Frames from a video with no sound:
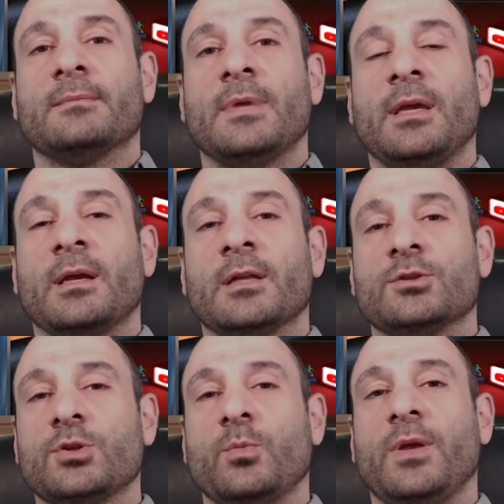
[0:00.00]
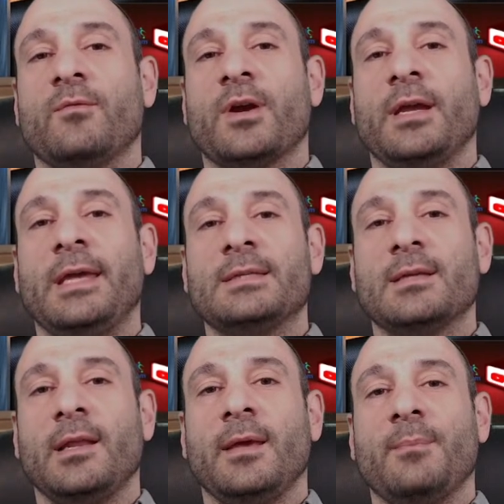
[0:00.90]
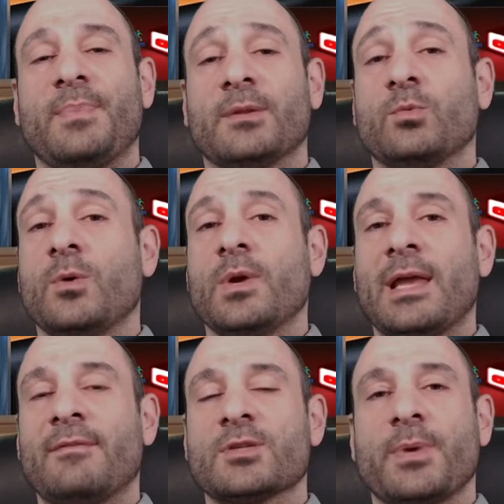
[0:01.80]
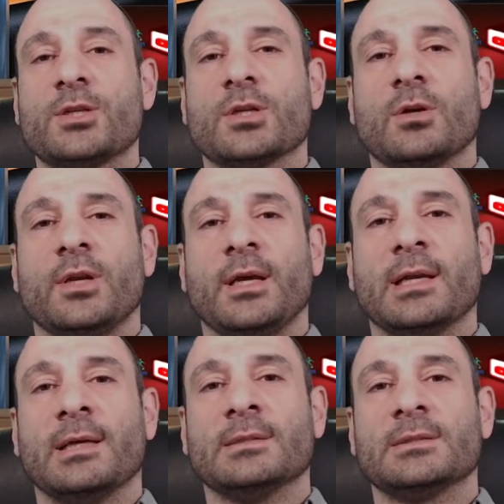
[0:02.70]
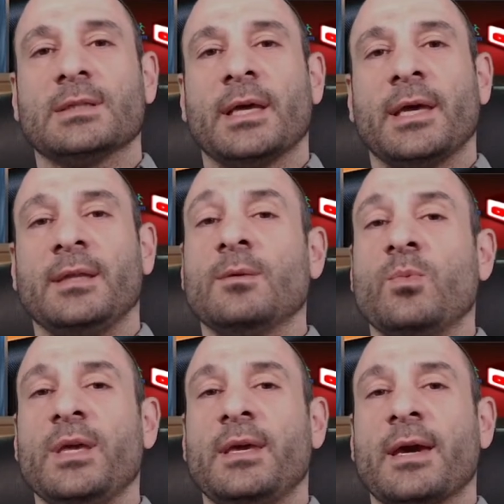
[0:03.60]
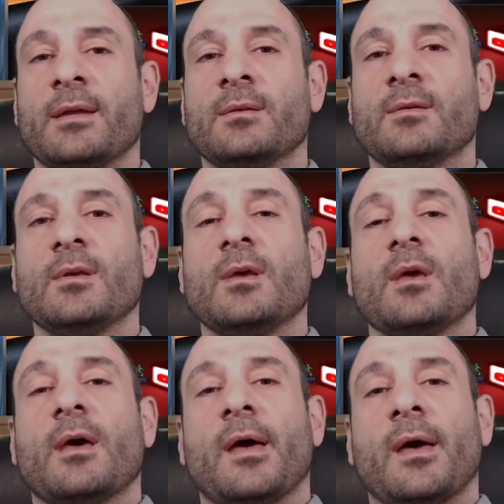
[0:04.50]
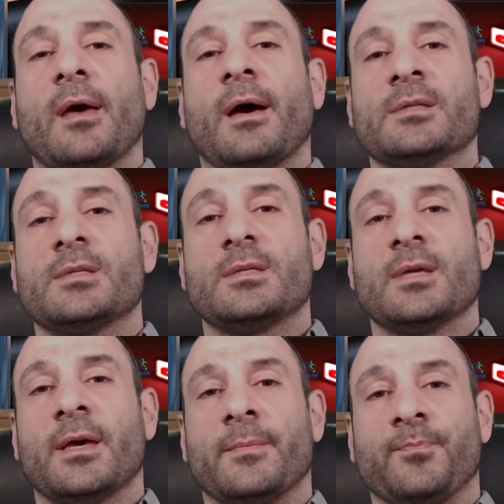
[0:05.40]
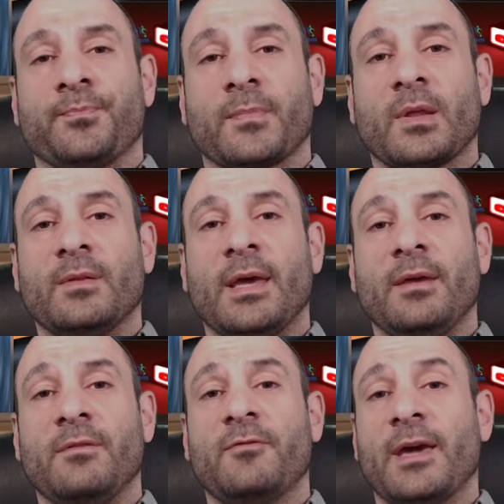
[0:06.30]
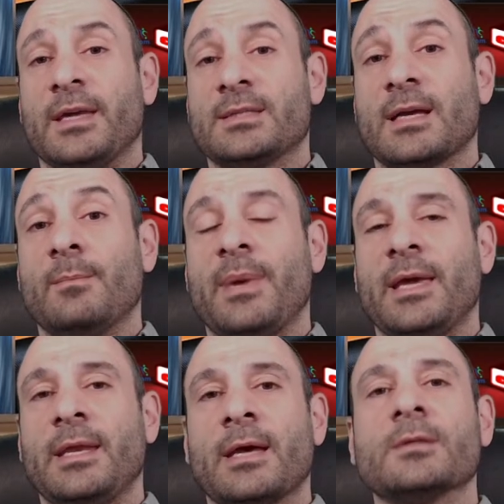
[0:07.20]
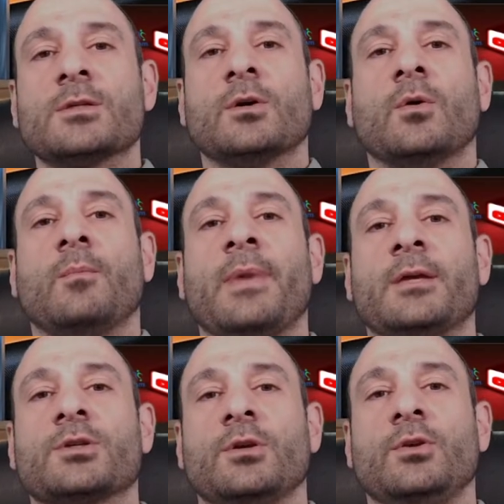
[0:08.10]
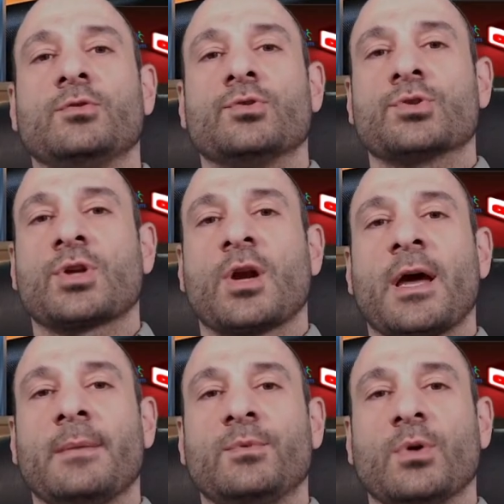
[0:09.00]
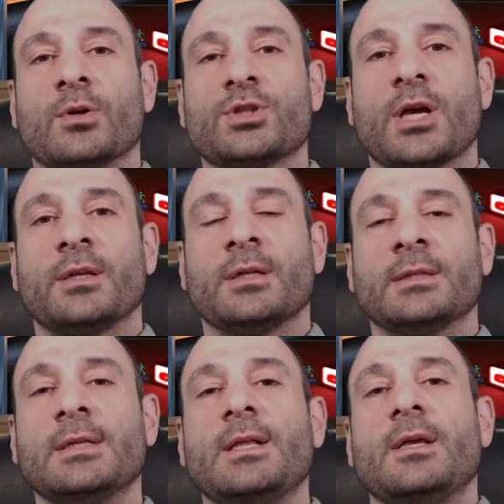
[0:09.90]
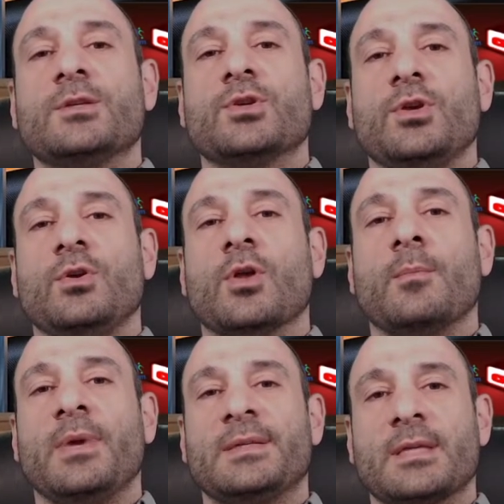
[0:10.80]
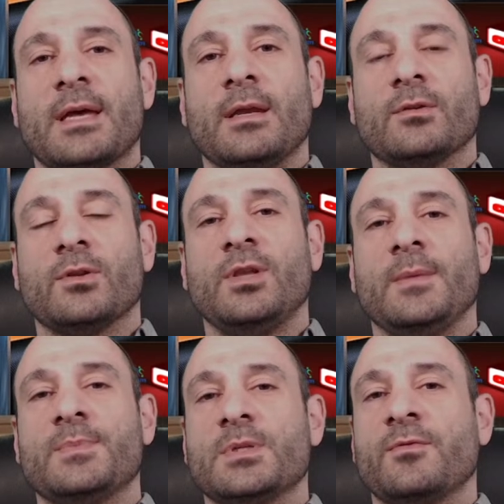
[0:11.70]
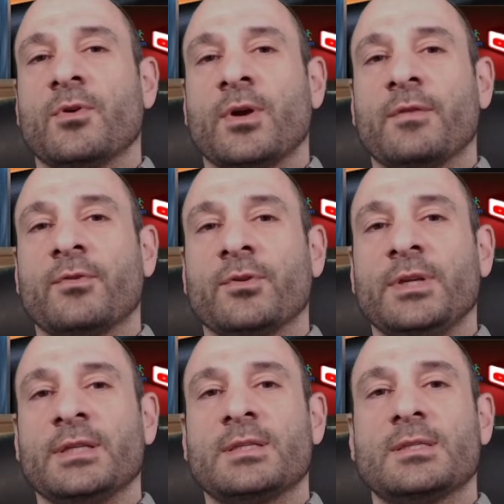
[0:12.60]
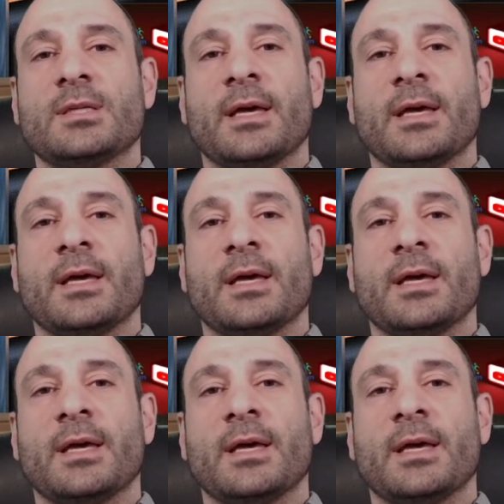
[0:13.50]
England should win very easily, but we will have a special on England in the weekend as they face Albania. So make sure you subscribe to our channel so you don't miss any of the tips for this